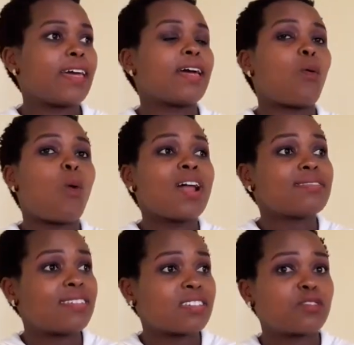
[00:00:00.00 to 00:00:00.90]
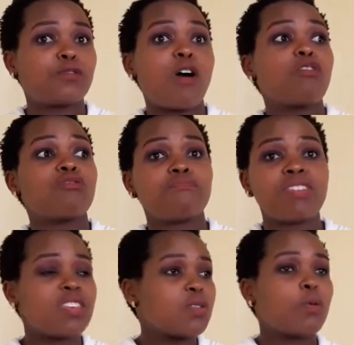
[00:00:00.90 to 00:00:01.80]
One just found
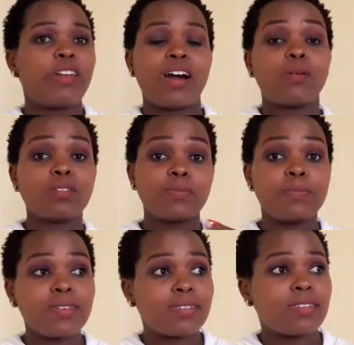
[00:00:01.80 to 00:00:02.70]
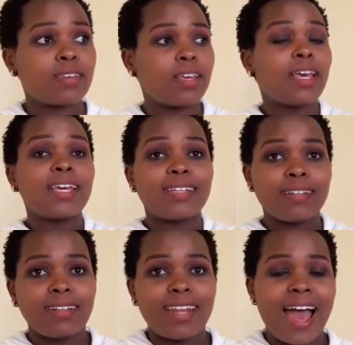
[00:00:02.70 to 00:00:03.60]
me when I was busy
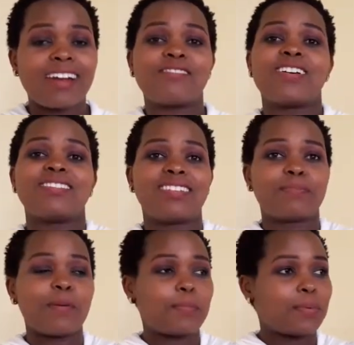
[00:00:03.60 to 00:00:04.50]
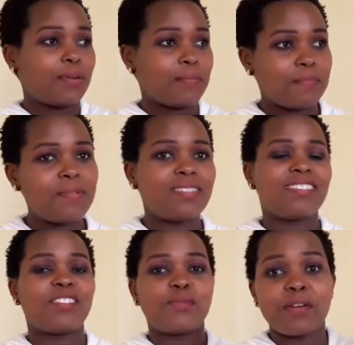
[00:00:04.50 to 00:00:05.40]
advising people, busy
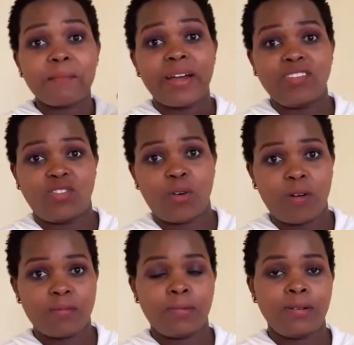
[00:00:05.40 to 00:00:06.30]
doing my job,